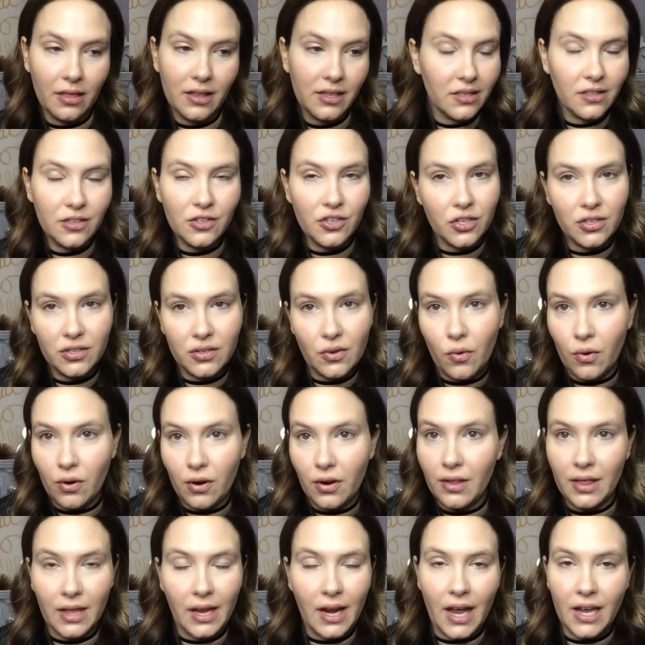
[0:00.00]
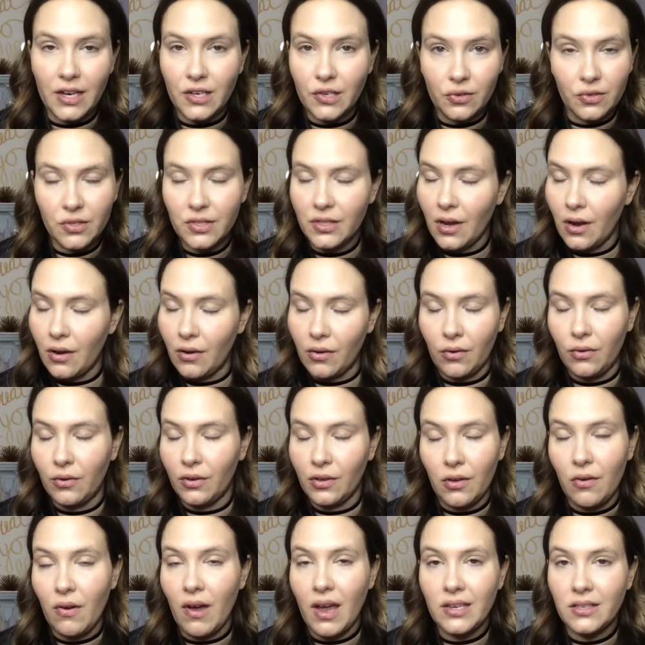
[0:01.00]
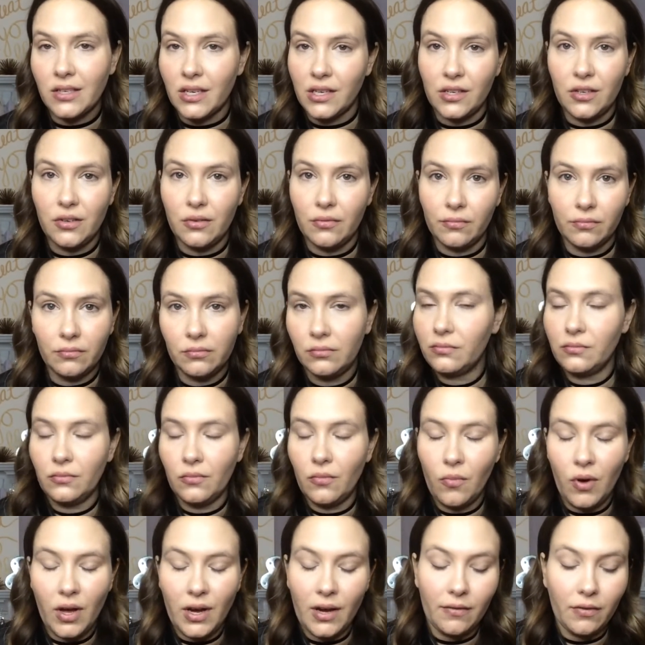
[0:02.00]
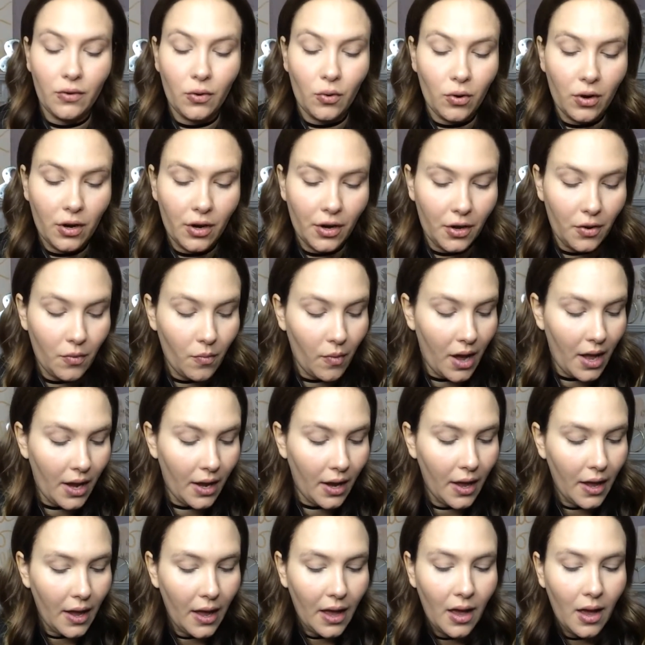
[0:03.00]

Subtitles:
this is just the order that I do, so you guys can do whatever order you want,